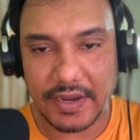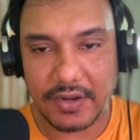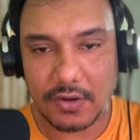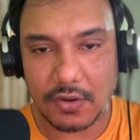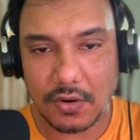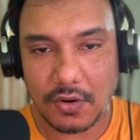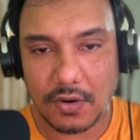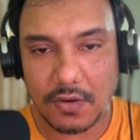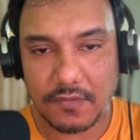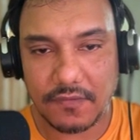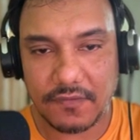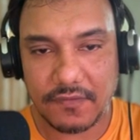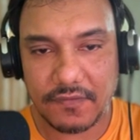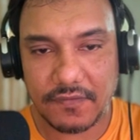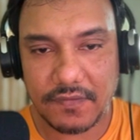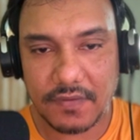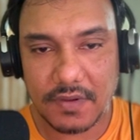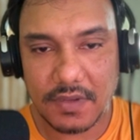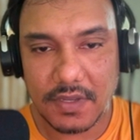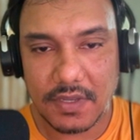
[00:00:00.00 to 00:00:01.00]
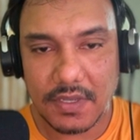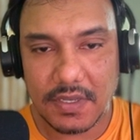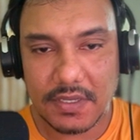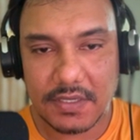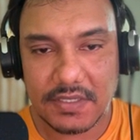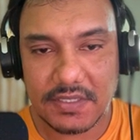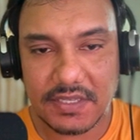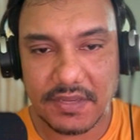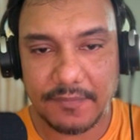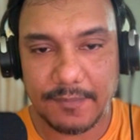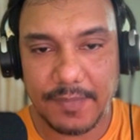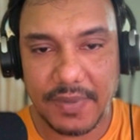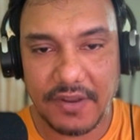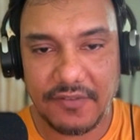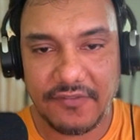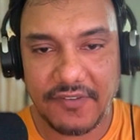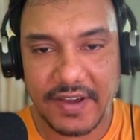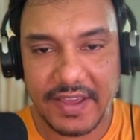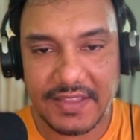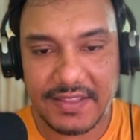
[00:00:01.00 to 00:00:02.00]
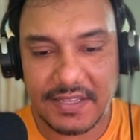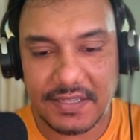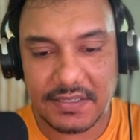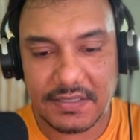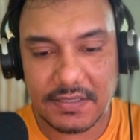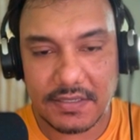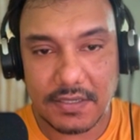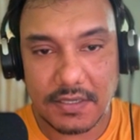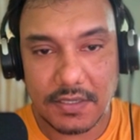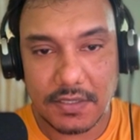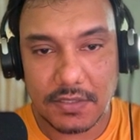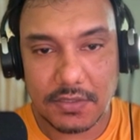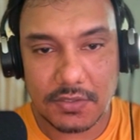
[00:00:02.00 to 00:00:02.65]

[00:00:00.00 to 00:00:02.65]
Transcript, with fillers: kind of simplify this.